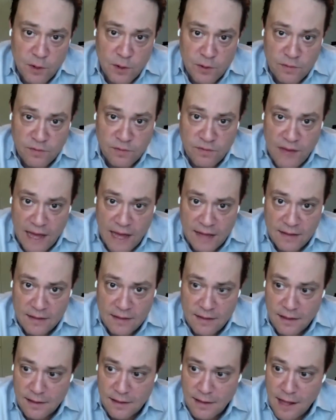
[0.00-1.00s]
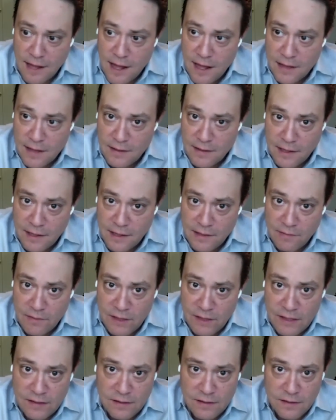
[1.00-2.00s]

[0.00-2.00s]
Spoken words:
on the facts and lies in EVs.